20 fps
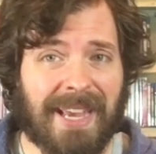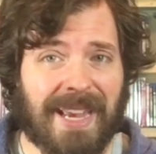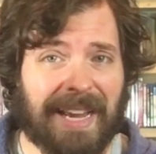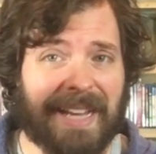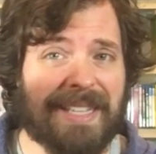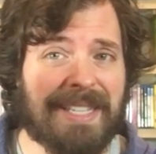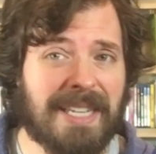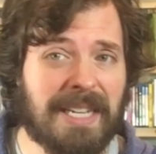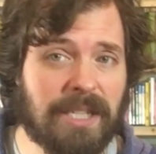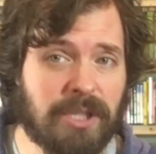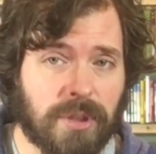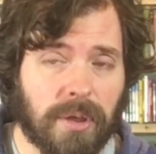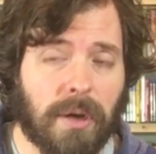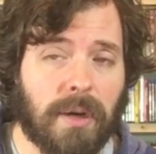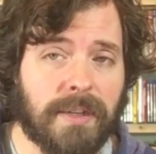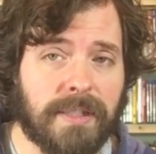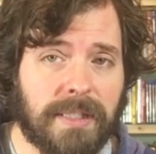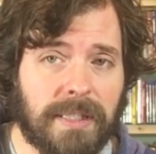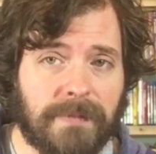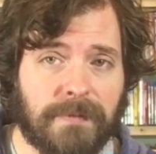it's an
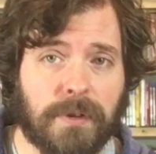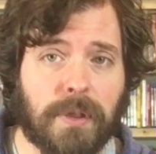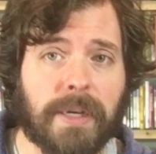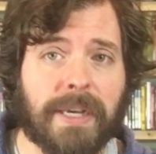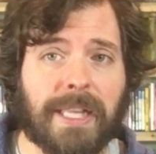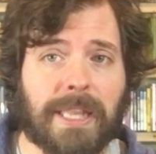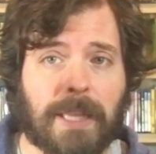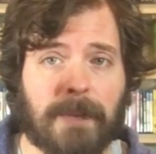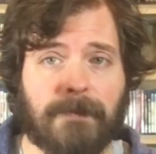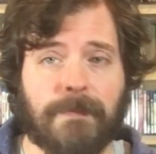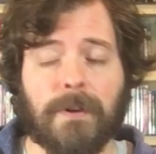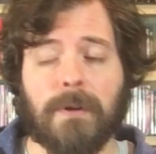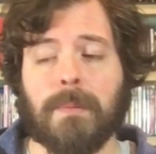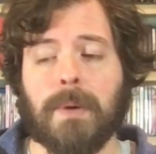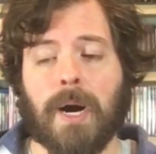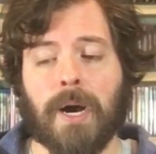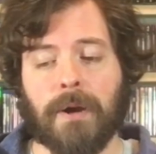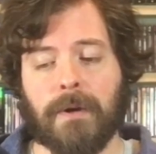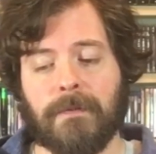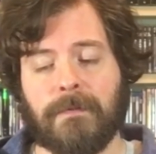exhaustive look at the
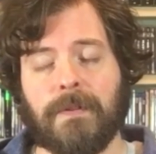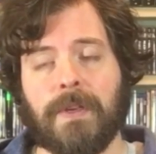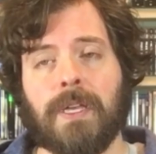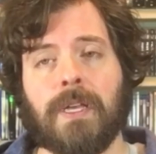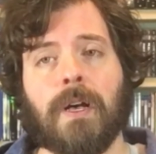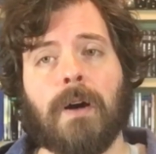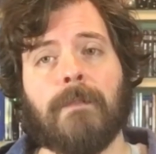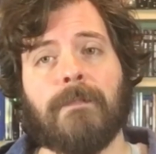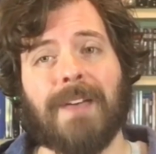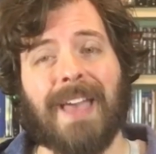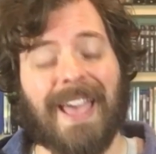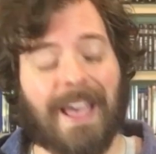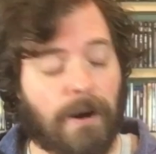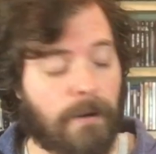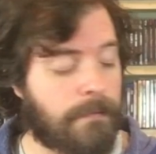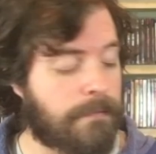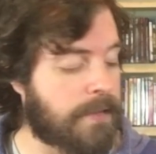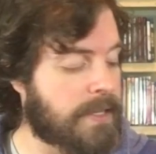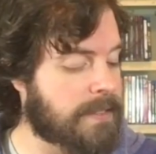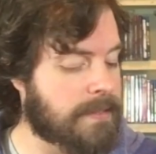filmography of
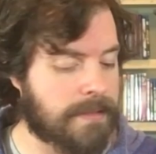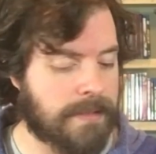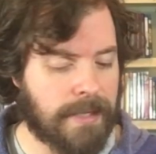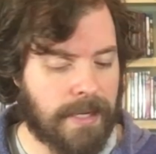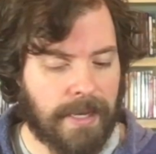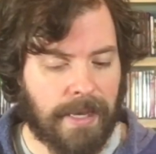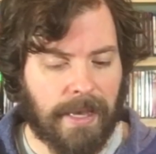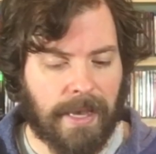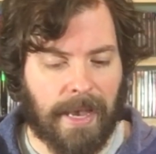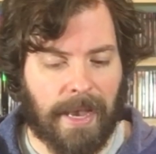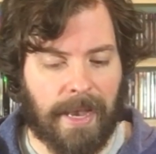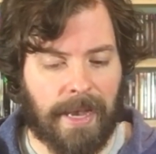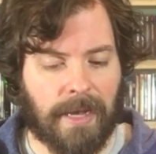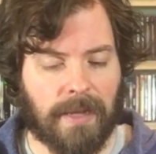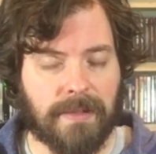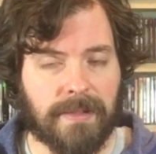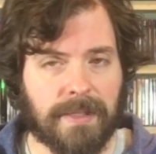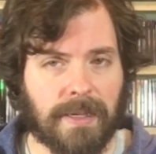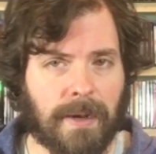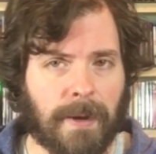Elvis
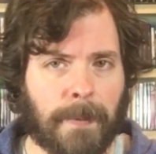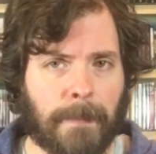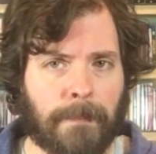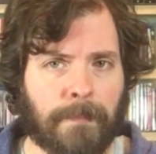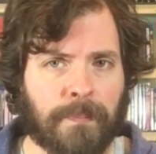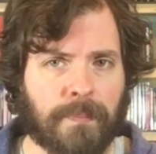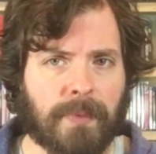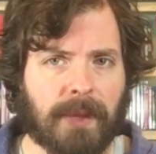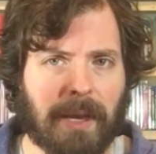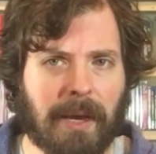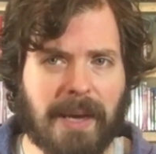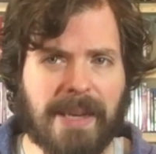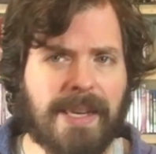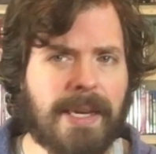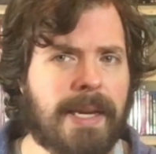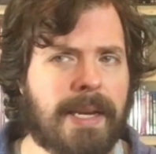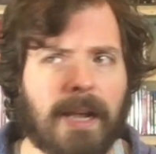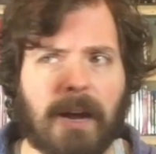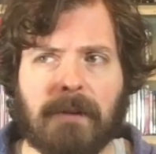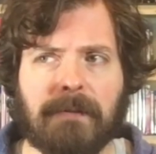and um,
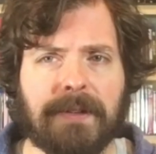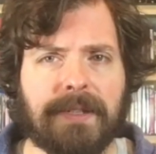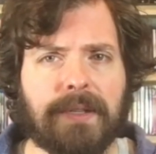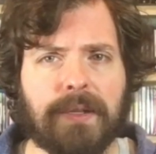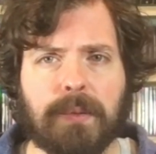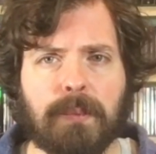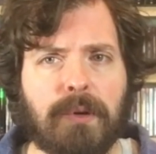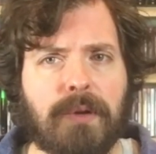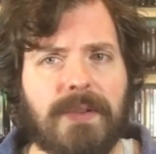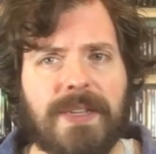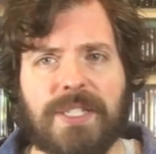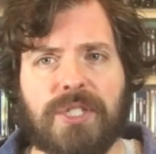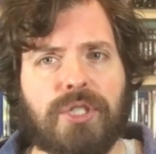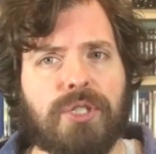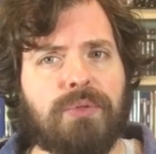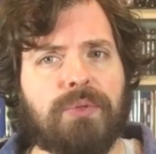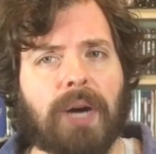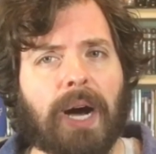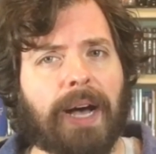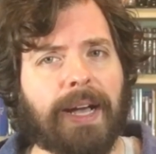again, Elvis's movies
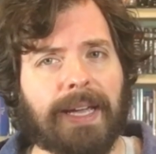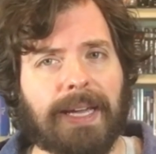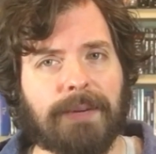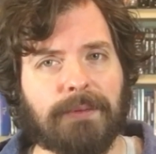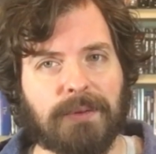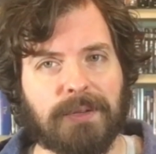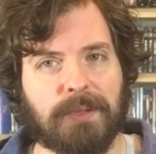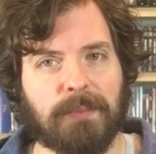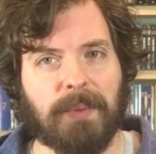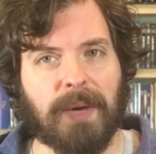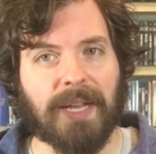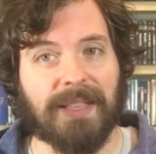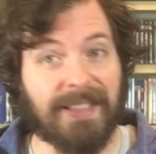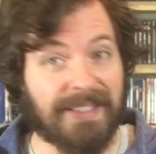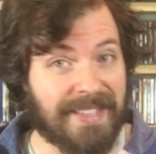do not get respect.